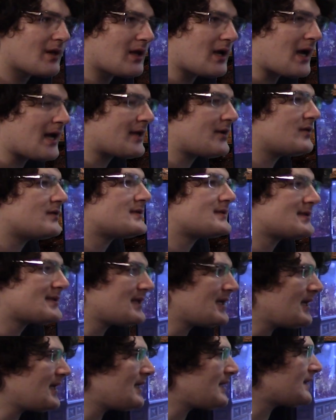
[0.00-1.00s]
I could
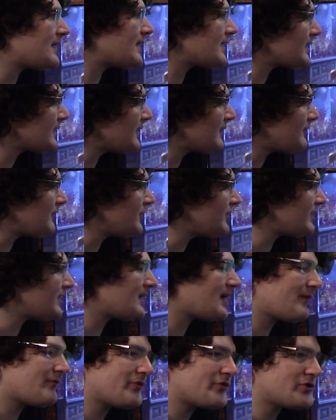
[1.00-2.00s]
see that if you
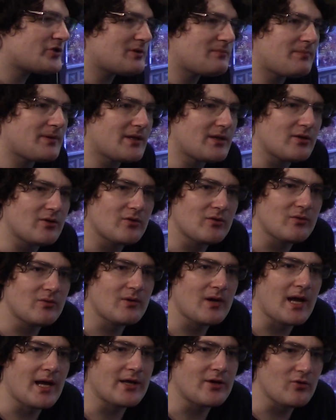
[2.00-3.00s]
didn't have the GPU
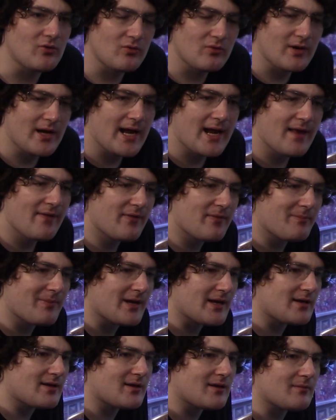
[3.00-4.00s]
and you had the
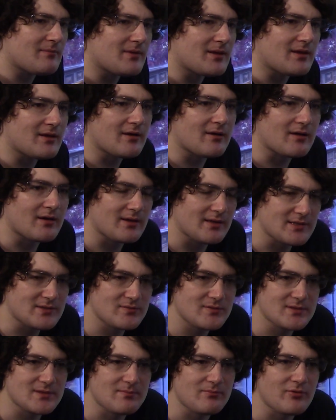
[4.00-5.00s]
Pentium in there, and this
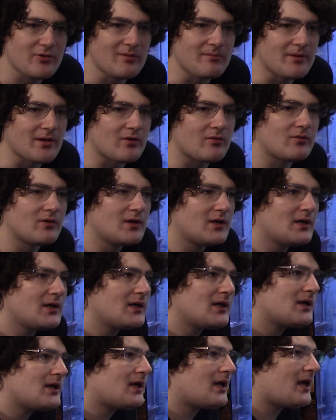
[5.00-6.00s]
was a pre-built,
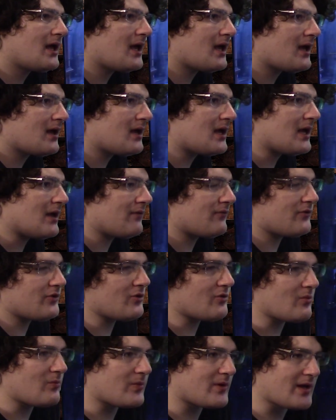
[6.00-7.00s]
if
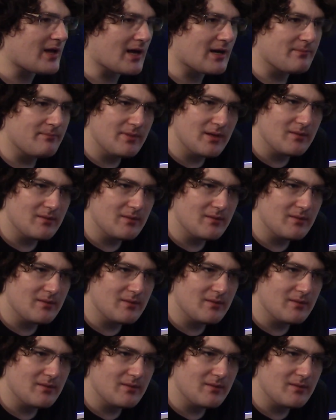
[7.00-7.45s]
you got